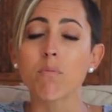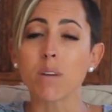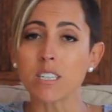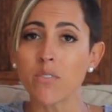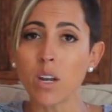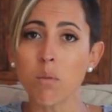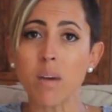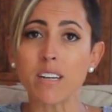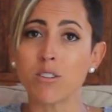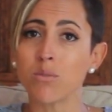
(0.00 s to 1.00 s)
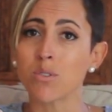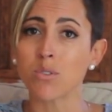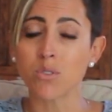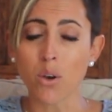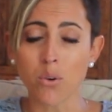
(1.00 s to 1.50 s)
breastfeeding makes you
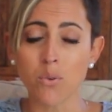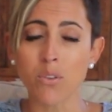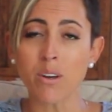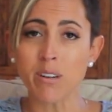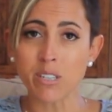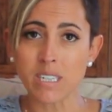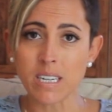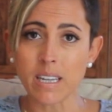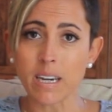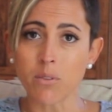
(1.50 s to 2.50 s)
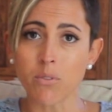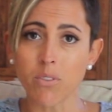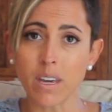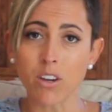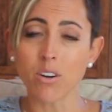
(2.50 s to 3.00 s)
so thirsty, like
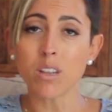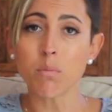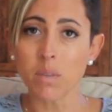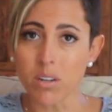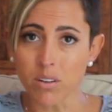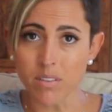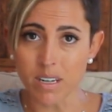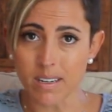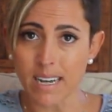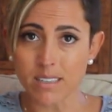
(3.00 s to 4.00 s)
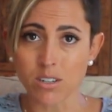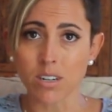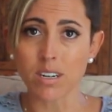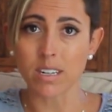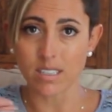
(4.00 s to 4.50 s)
you're in the middle of the
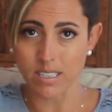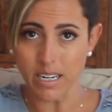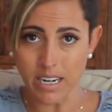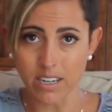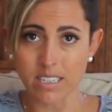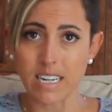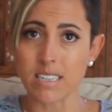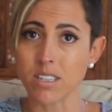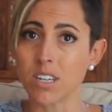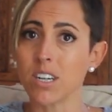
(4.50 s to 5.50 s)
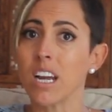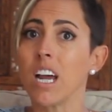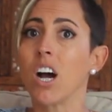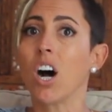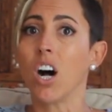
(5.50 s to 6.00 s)
desert or the Sahara Desert
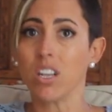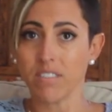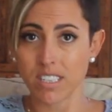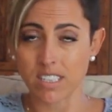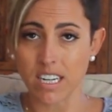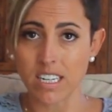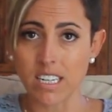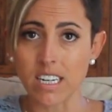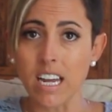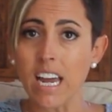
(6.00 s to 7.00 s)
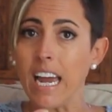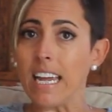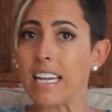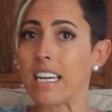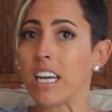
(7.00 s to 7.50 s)
all of a sudden,
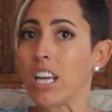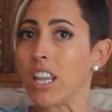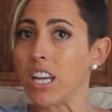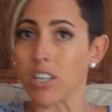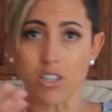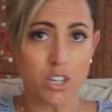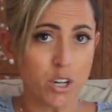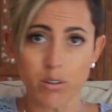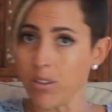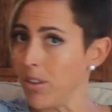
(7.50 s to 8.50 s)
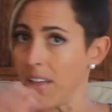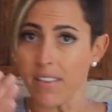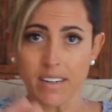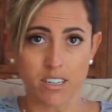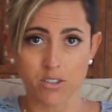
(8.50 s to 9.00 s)
and there's
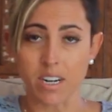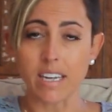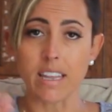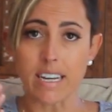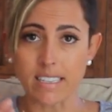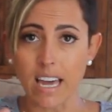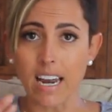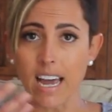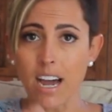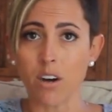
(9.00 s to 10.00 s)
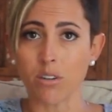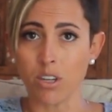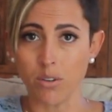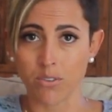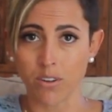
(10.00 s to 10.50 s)
nothing to drink. That's kind of how
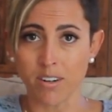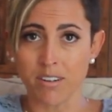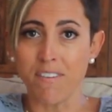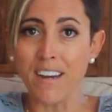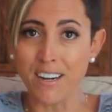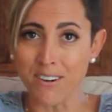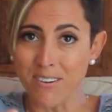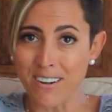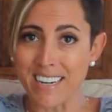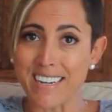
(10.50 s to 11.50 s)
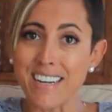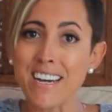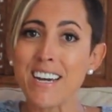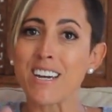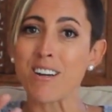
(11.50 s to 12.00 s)
you start to feel when
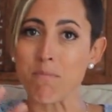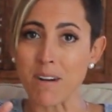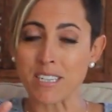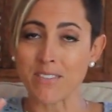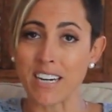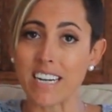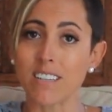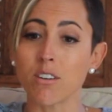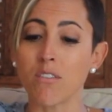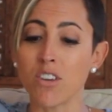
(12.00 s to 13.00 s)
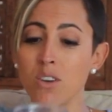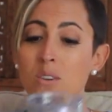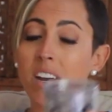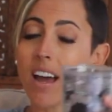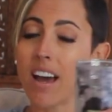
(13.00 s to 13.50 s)
you're breastfeeding. So if you
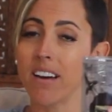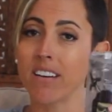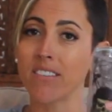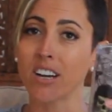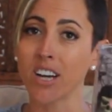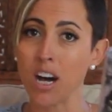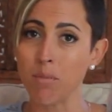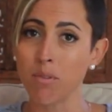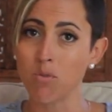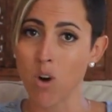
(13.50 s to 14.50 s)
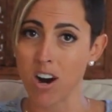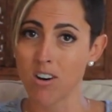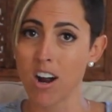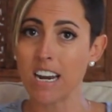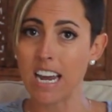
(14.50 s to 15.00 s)
can have a cup of
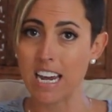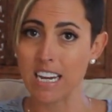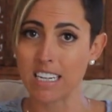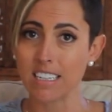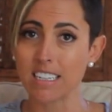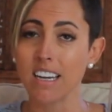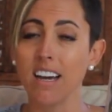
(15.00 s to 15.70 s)
water on hand,